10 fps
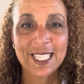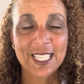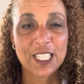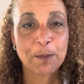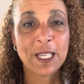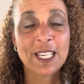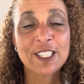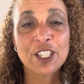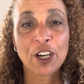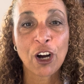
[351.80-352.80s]
It's because
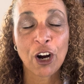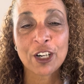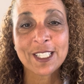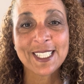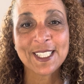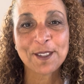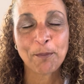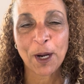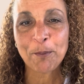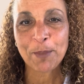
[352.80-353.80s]
the heart is
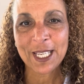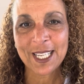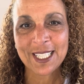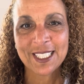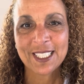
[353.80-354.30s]
pumping